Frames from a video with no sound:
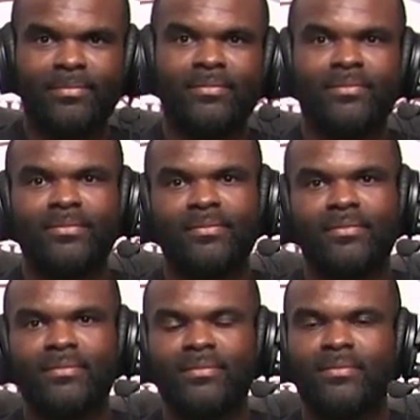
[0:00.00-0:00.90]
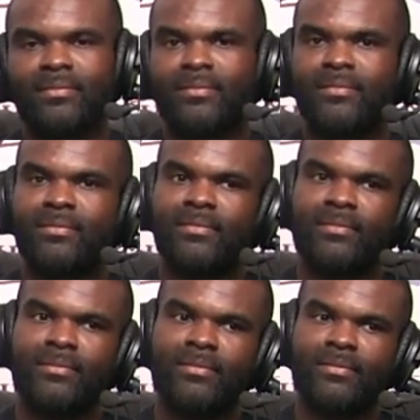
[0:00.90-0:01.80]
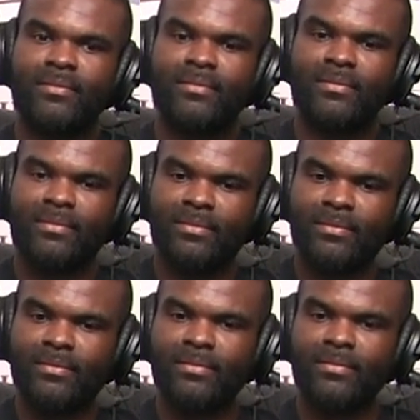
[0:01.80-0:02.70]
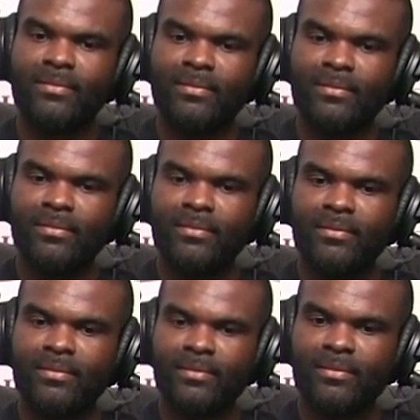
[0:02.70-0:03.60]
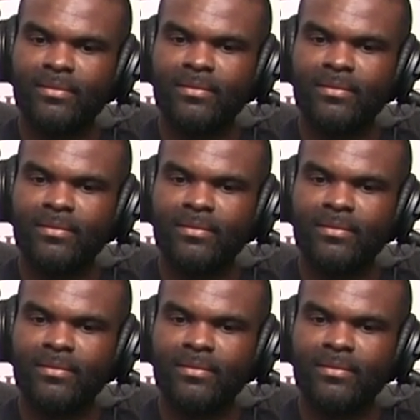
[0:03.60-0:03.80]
No words are spoken by the person on screen.